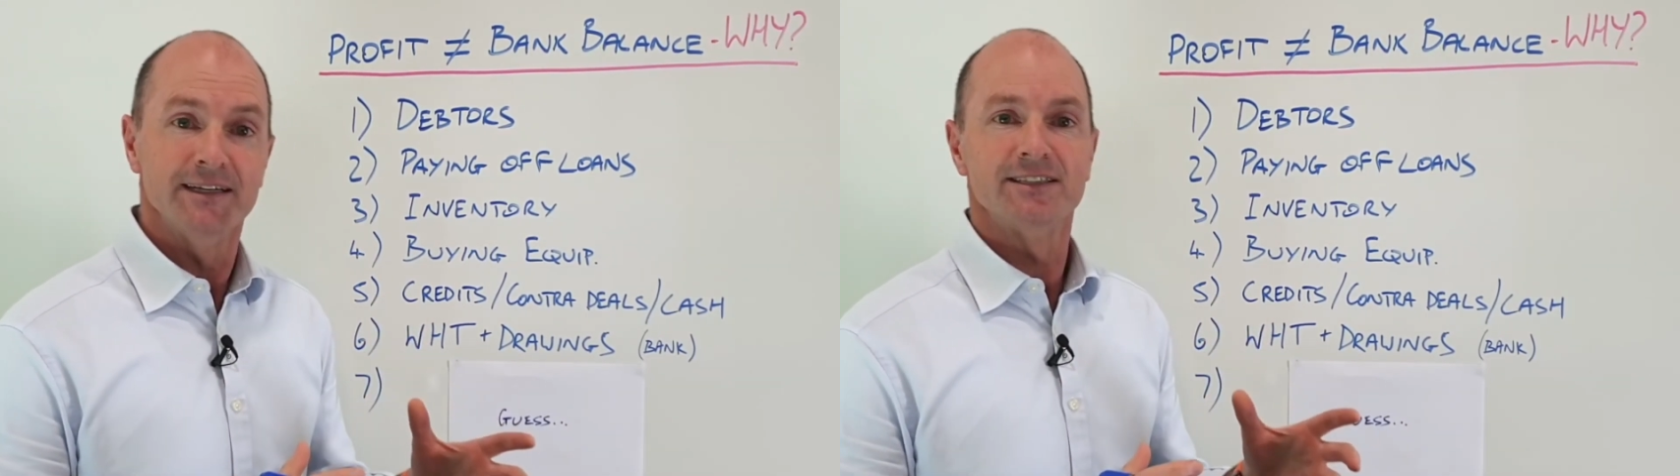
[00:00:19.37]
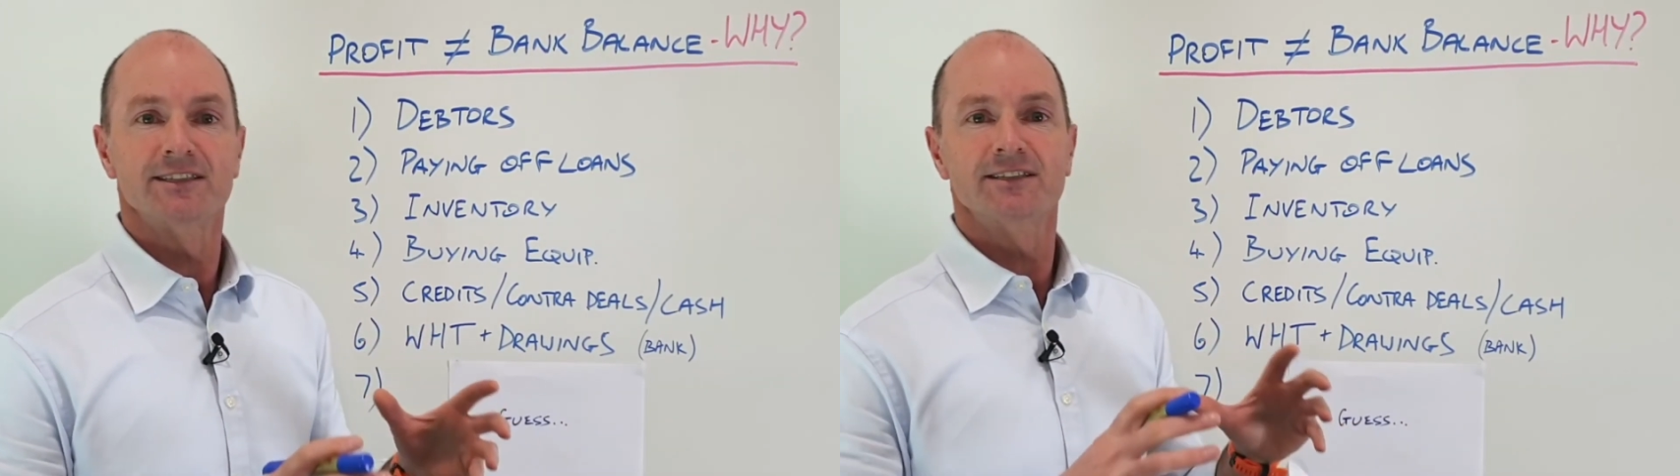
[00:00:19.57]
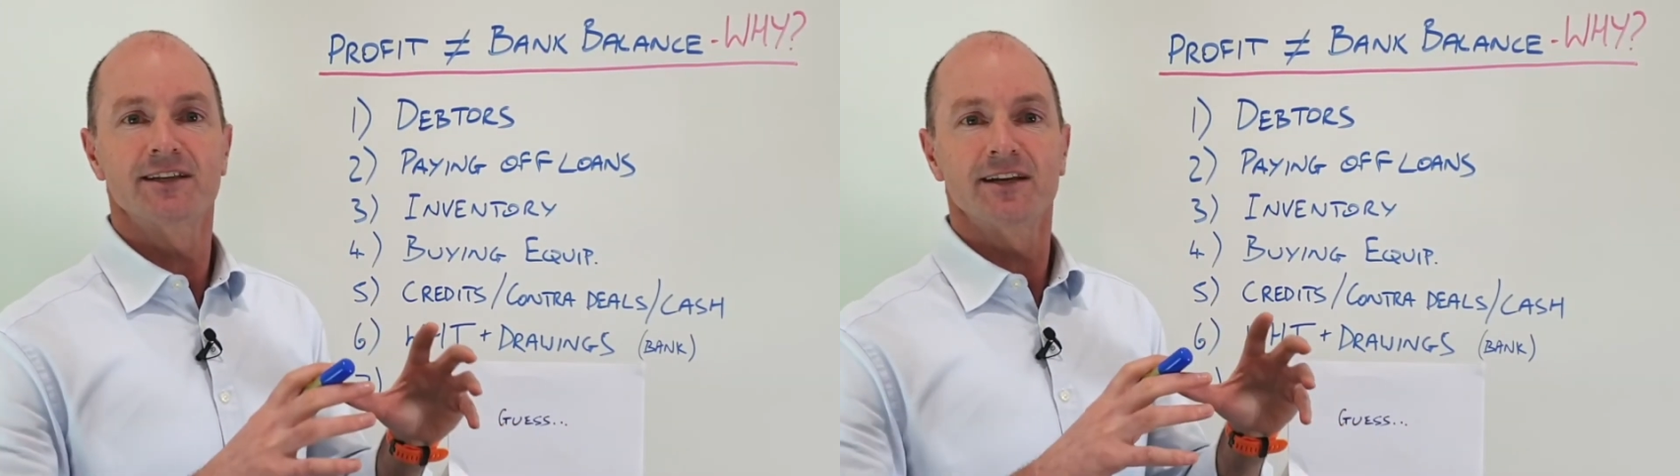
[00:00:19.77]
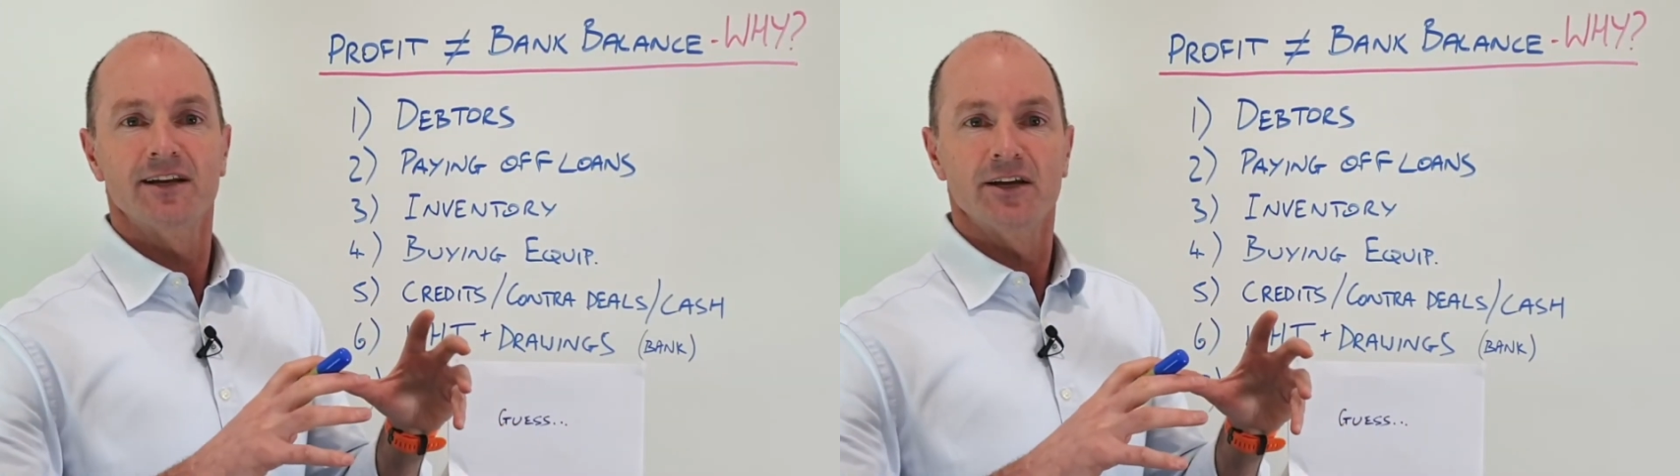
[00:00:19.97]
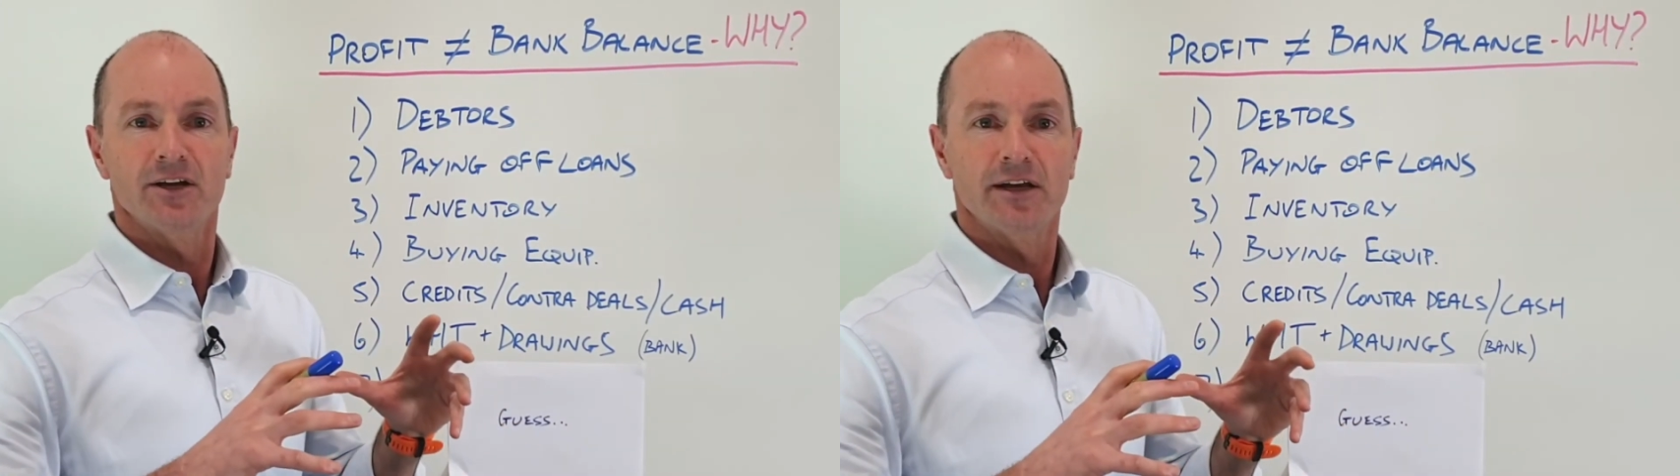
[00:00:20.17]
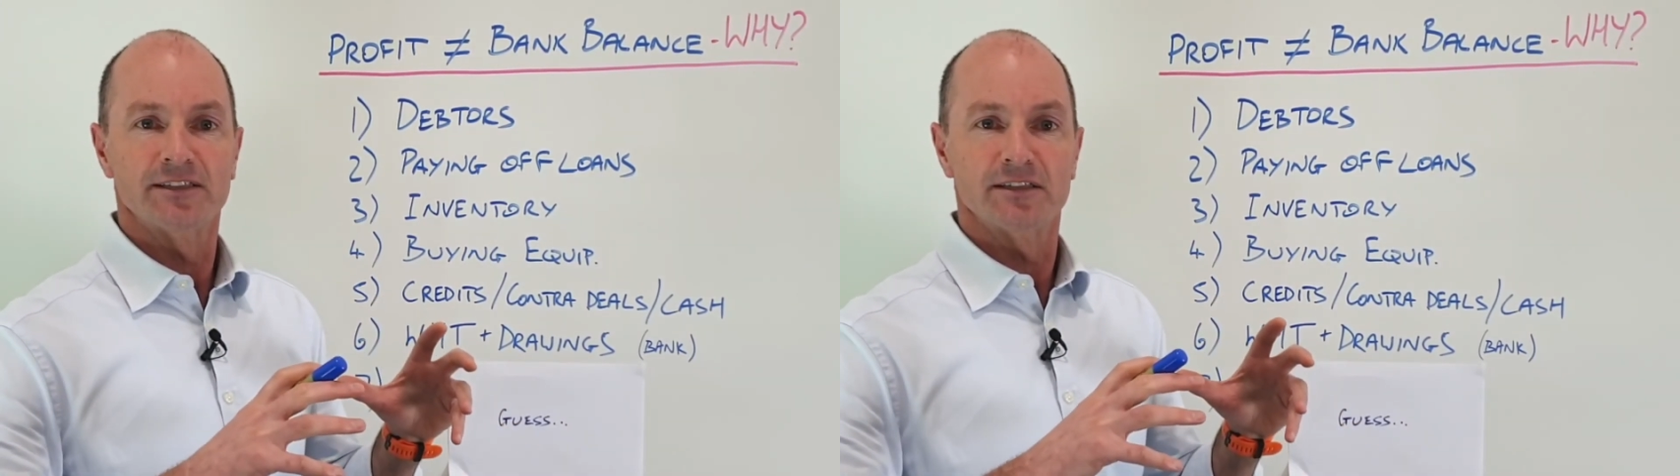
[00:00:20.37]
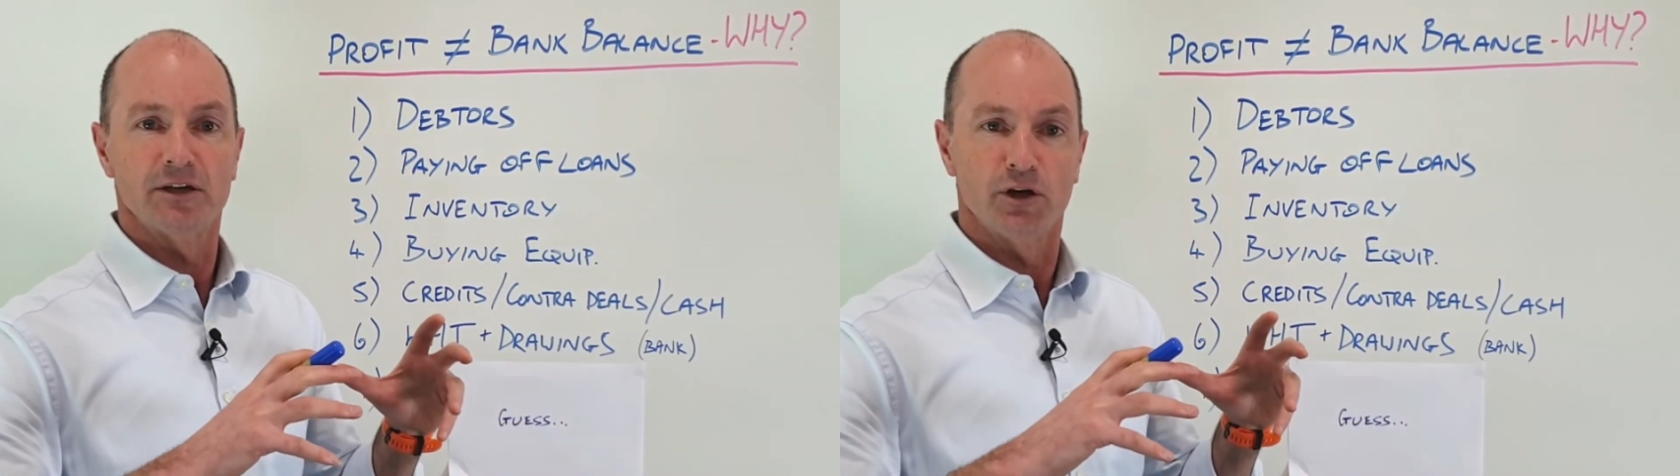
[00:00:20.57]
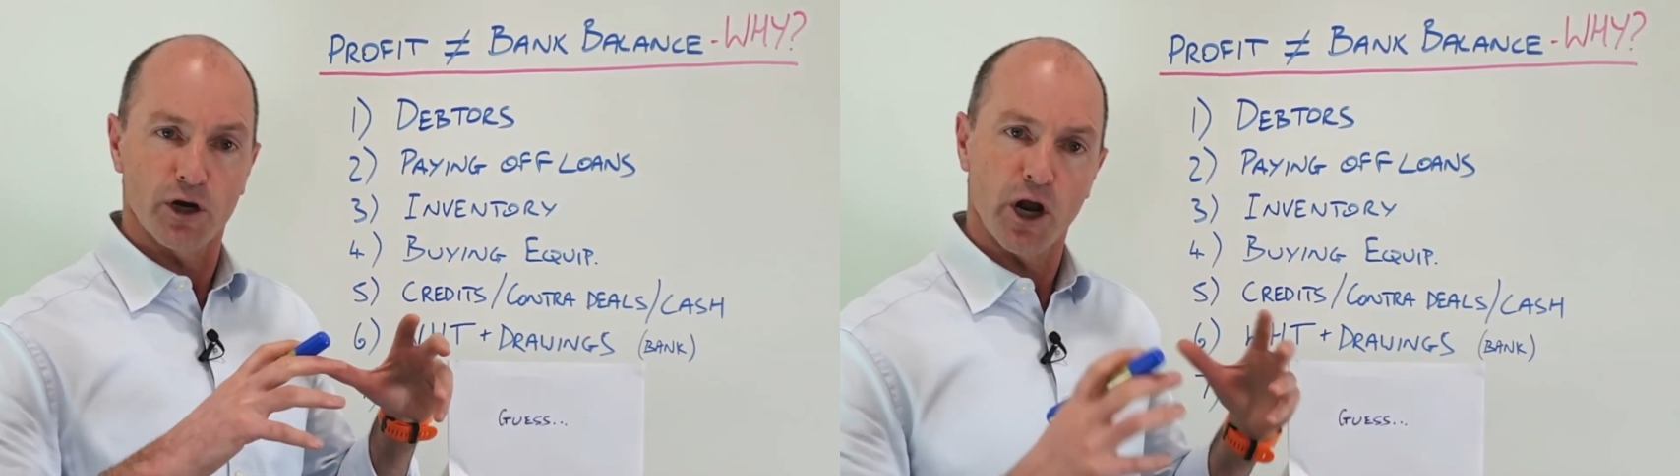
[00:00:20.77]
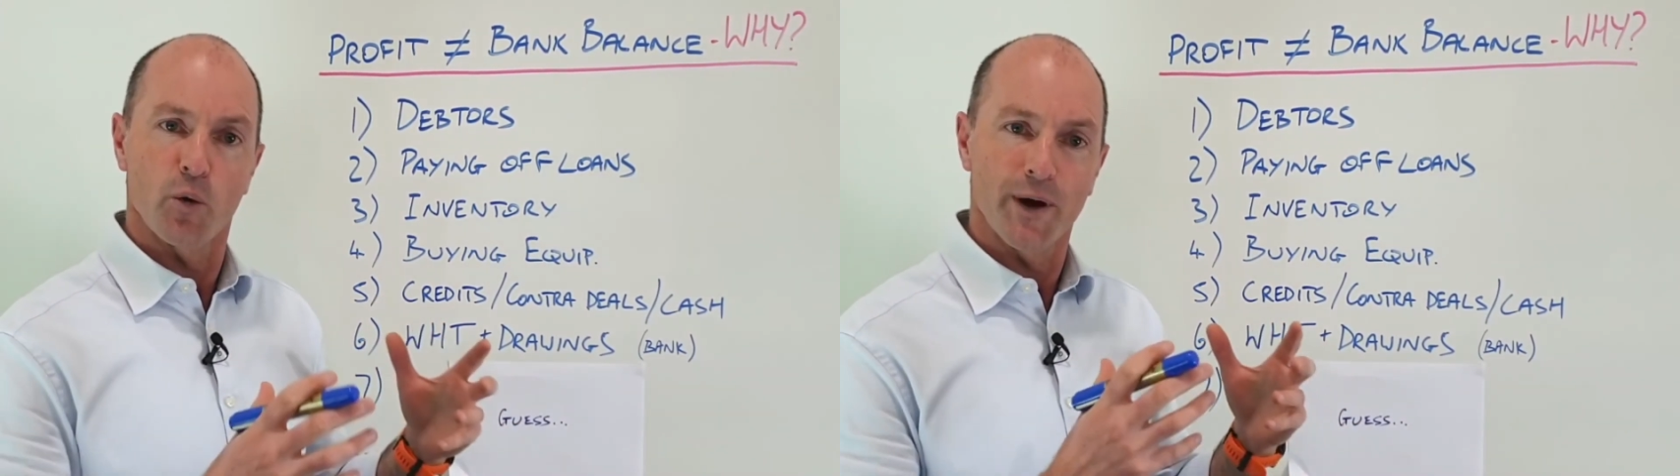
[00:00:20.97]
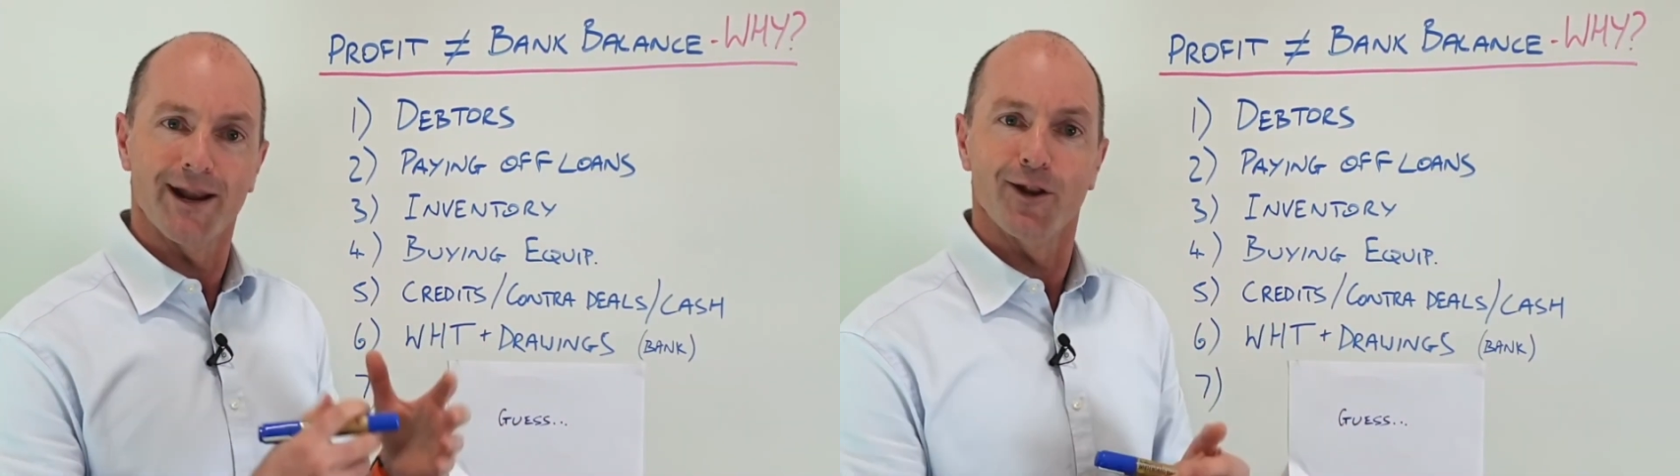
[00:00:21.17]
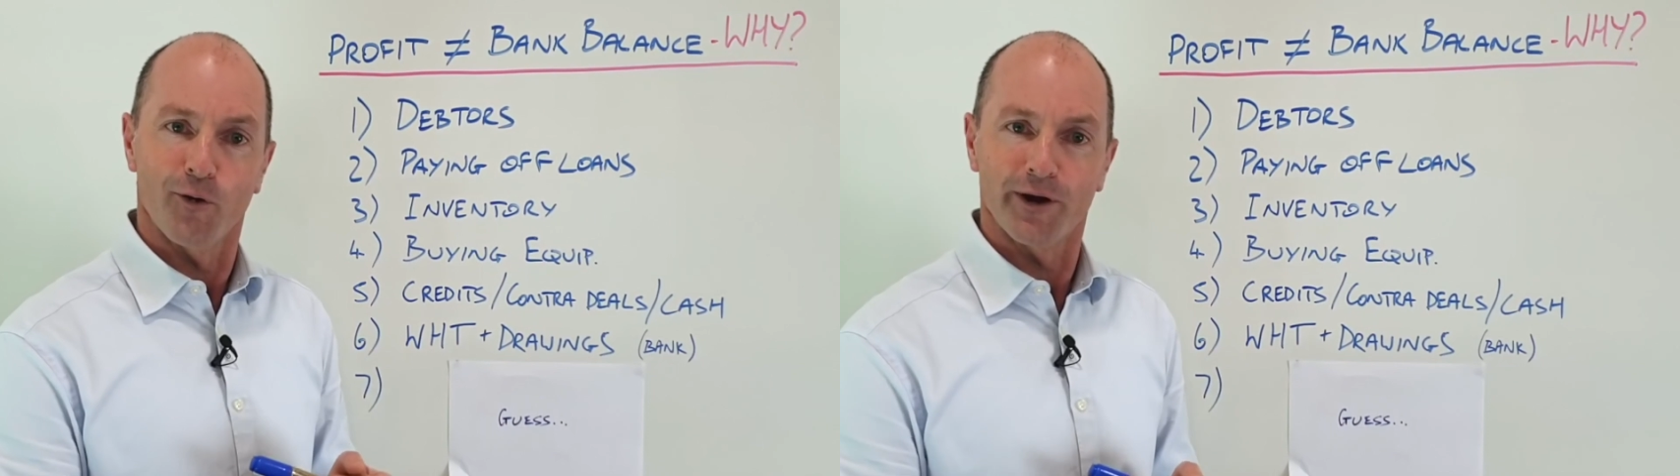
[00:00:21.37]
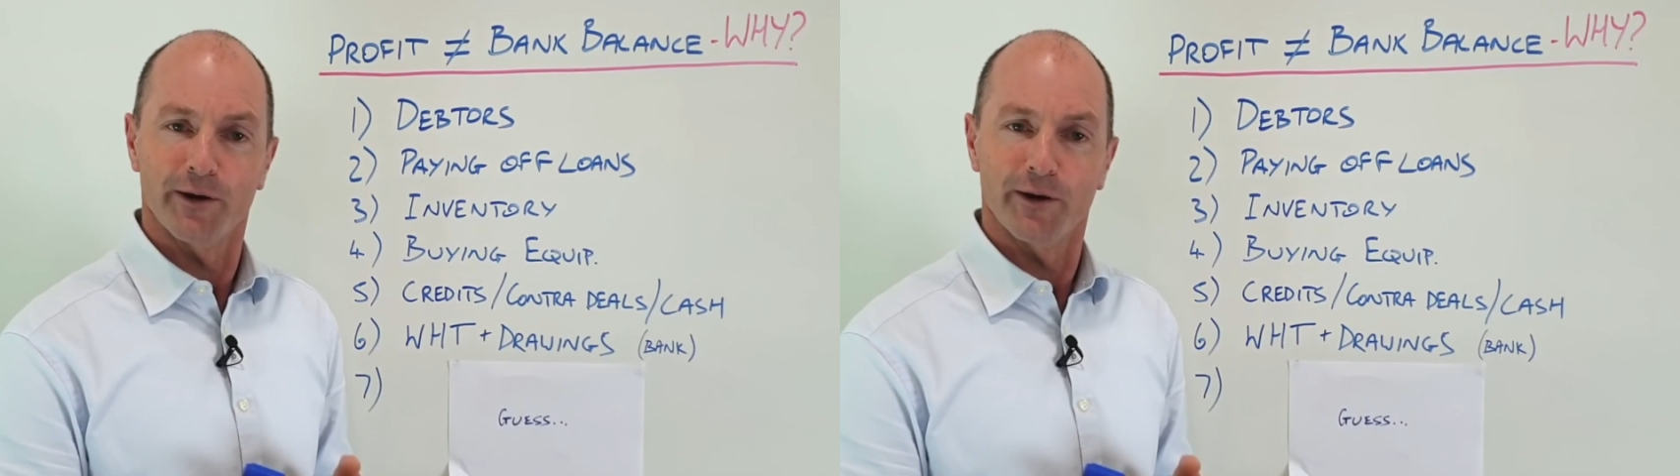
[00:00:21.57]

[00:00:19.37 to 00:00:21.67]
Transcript: It's just that it's you got to know where to look